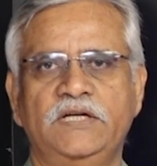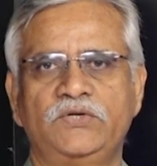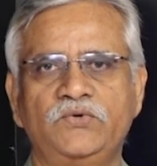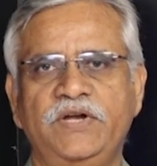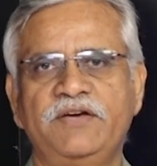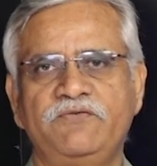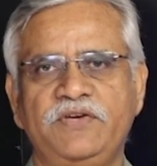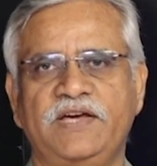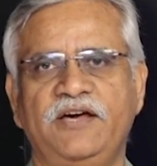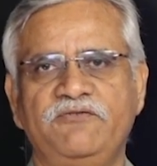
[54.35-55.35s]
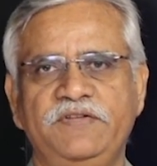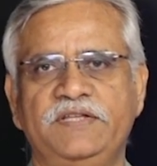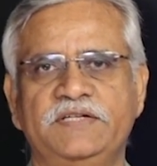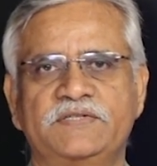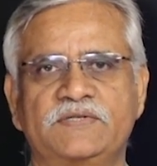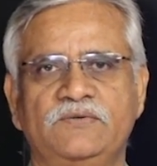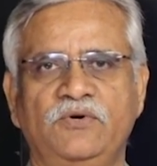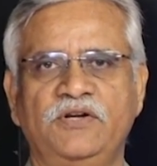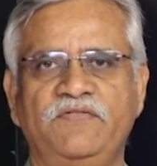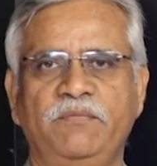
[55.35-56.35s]
Today we have with us
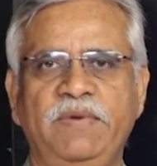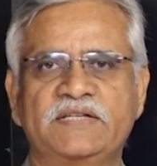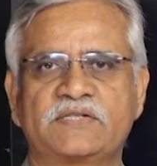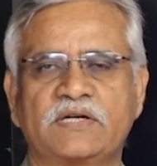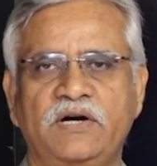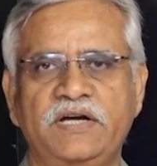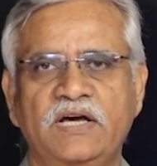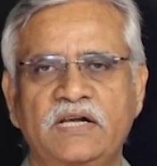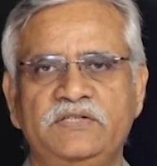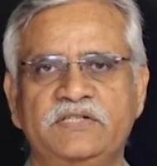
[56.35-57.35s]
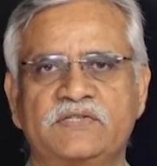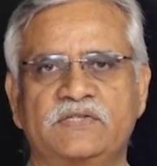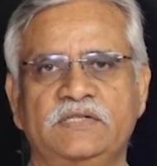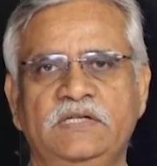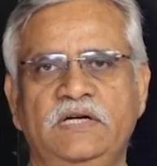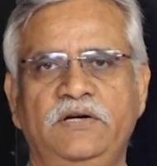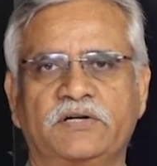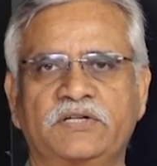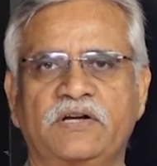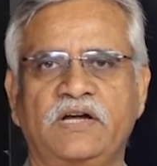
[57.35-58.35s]
one of the best cardiologists,
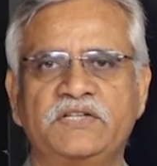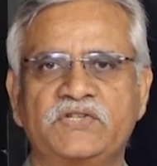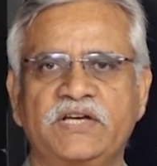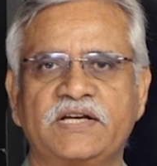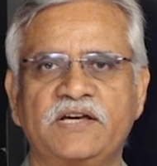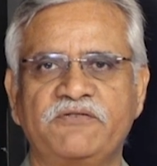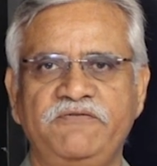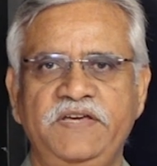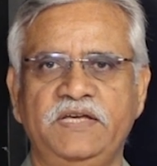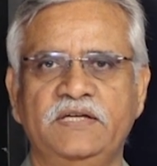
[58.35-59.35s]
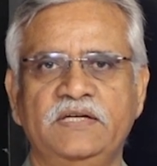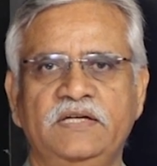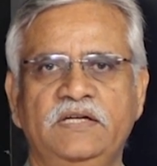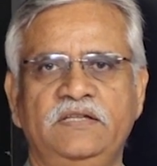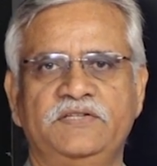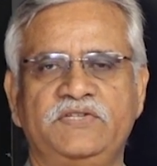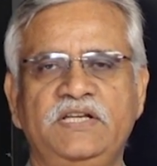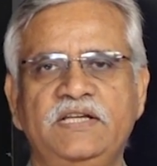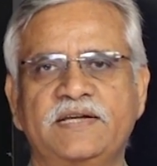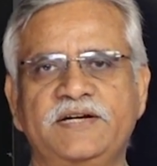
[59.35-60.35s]
Dr. Rajasekhar V., the
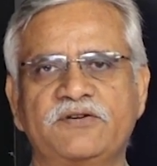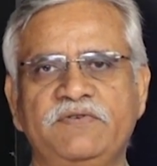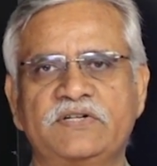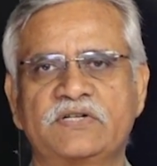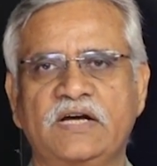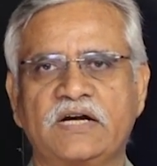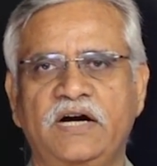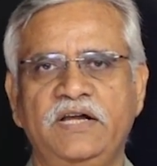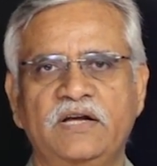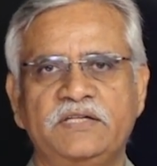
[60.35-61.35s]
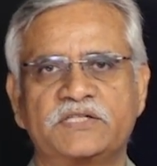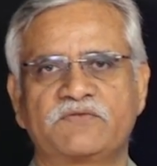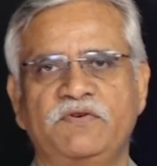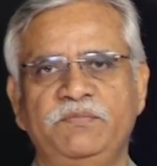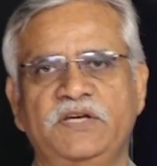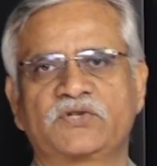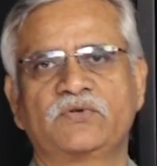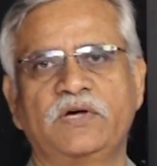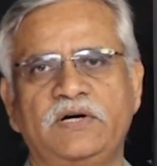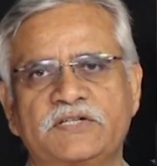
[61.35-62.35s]
senior interventional cardiologist from
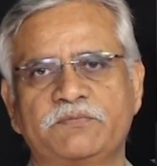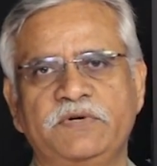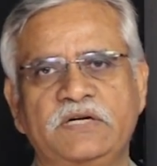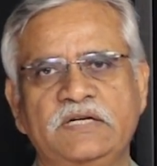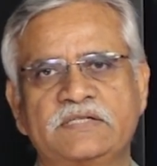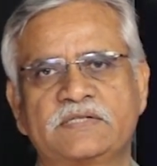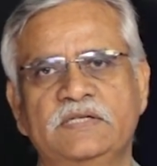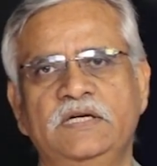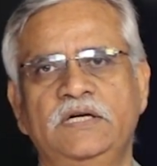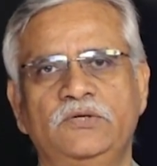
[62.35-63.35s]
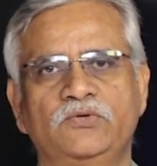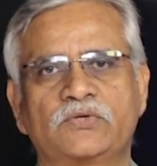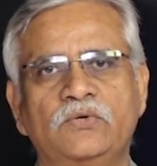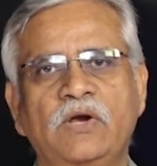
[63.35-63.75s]
Yashoda Hospitals, to throw